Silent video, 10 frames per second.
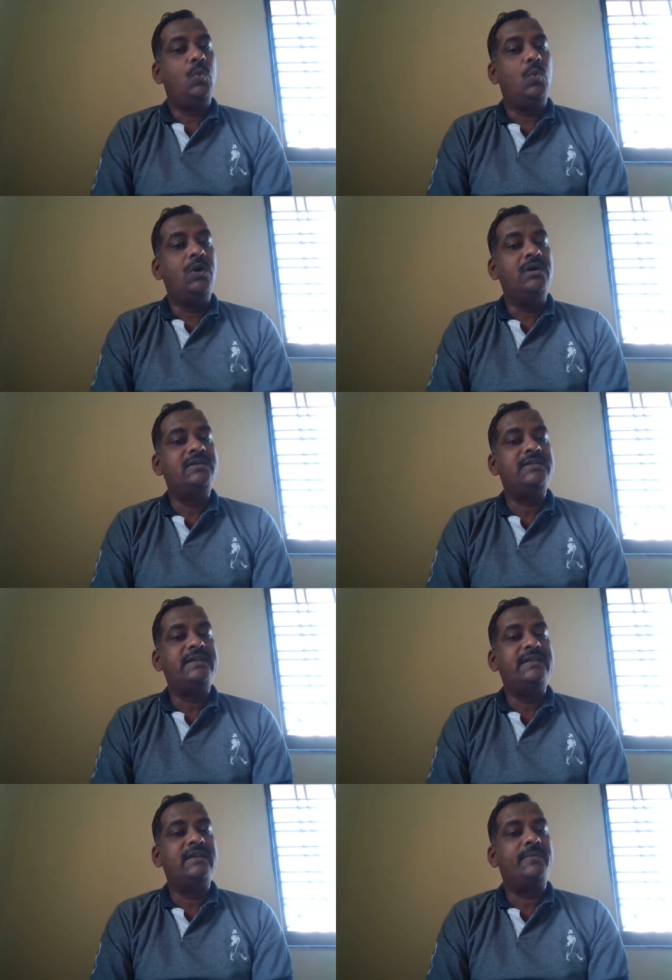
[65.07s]
words
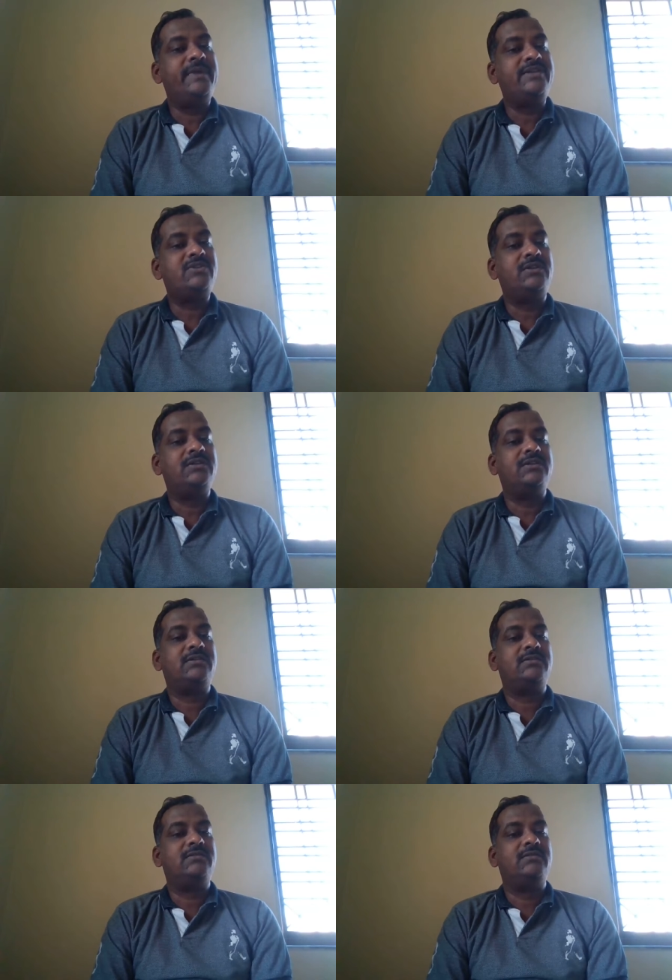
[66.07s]
in their best order,
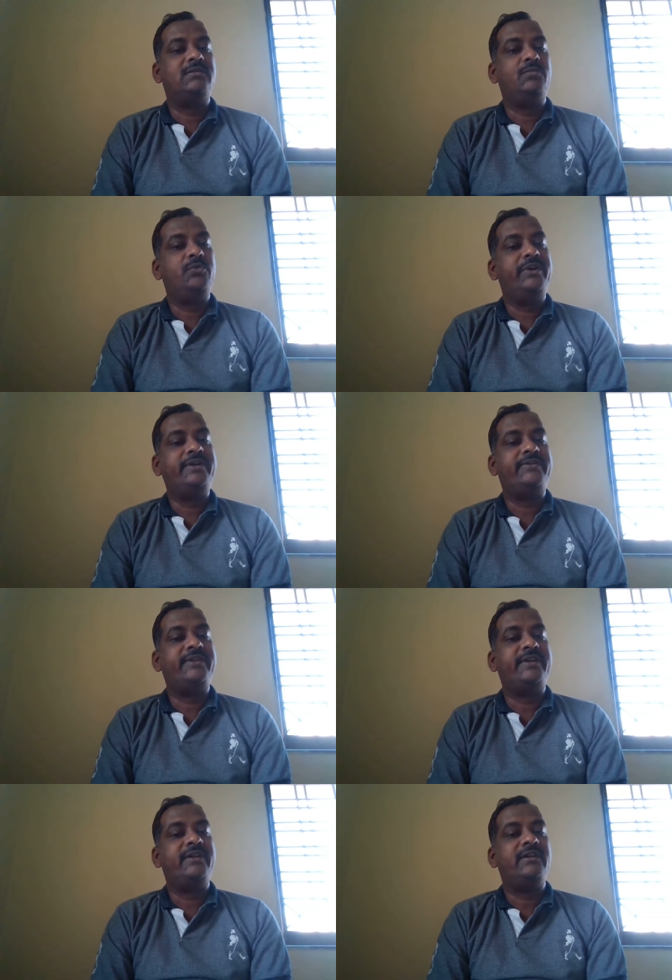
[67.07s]

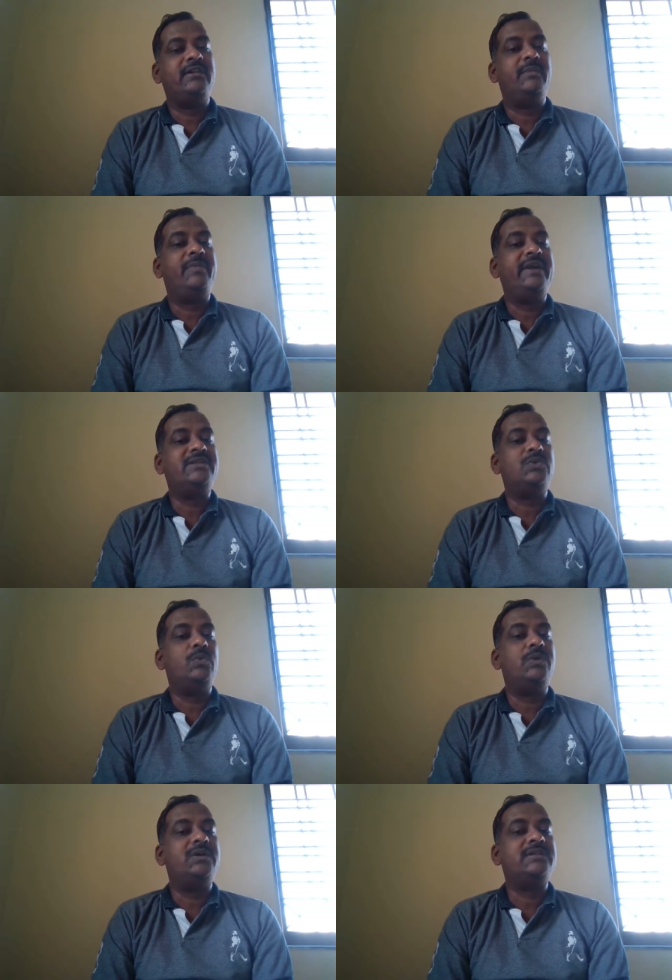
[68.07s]
poetry, the best
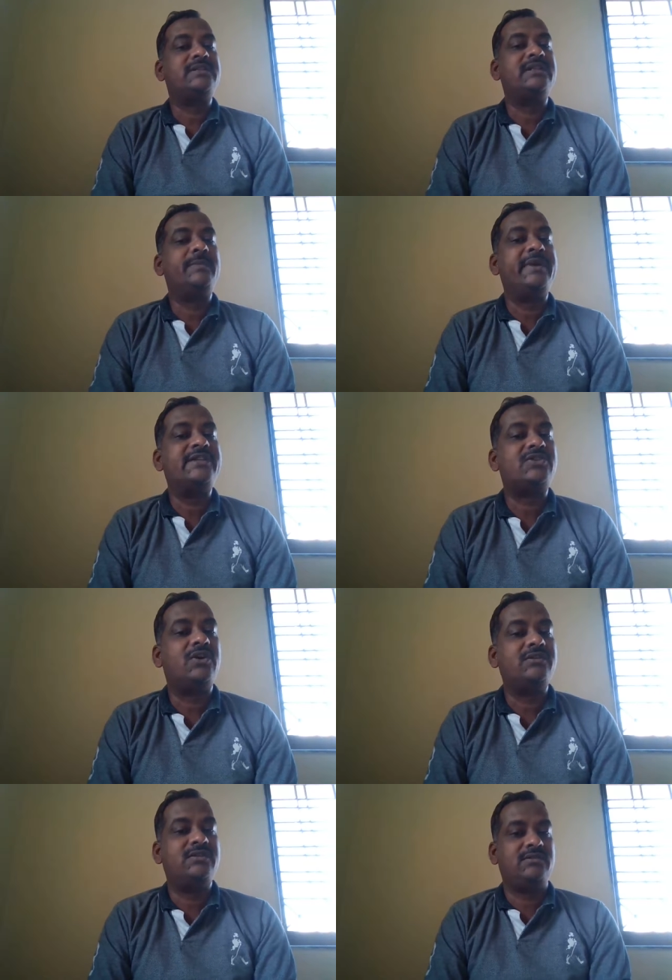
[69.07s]
words in the best
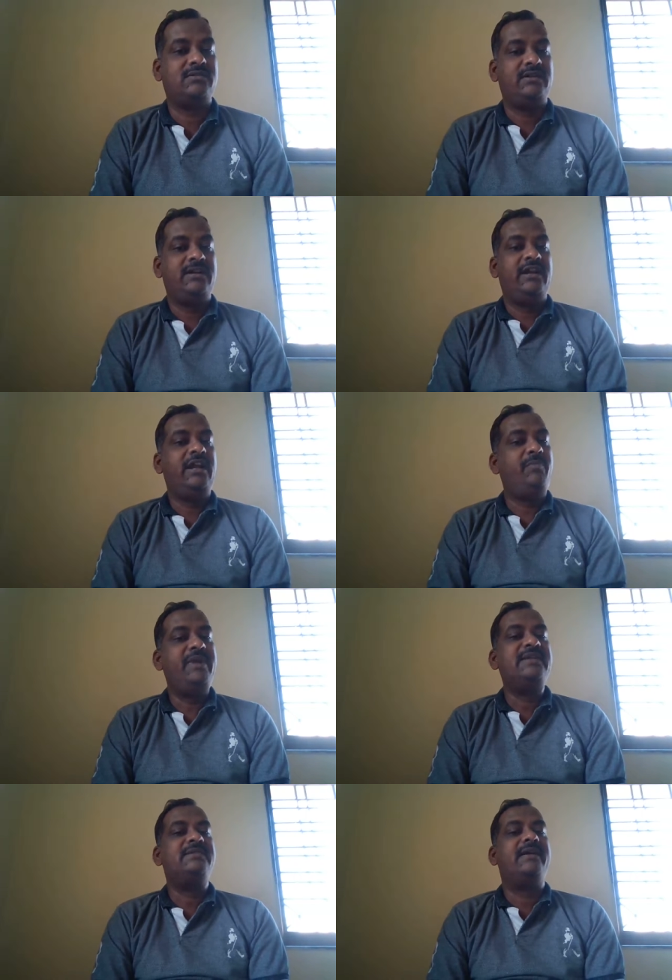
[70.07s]
order. It
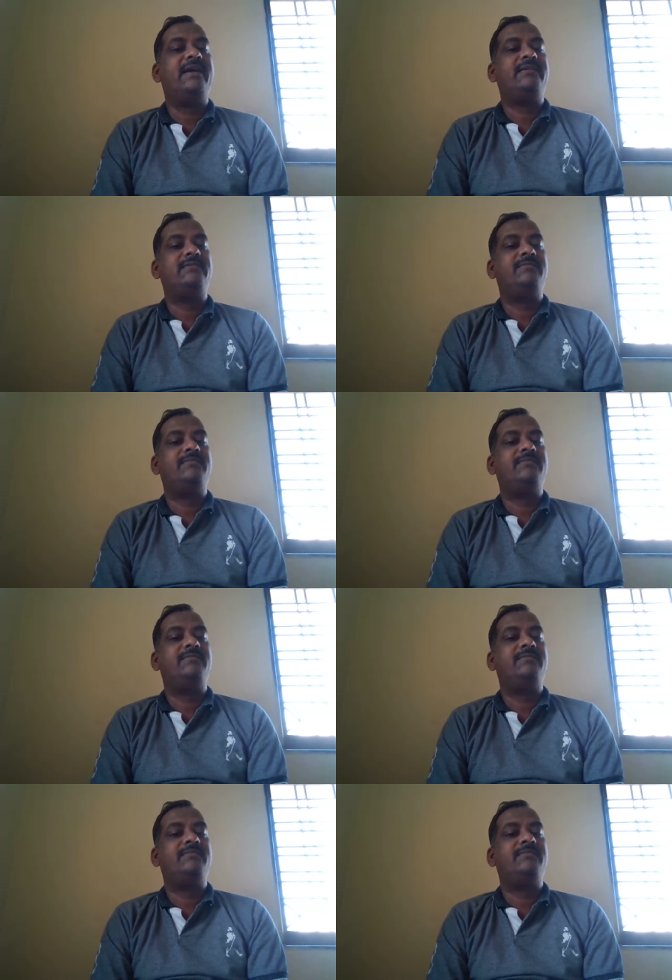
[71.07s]
means that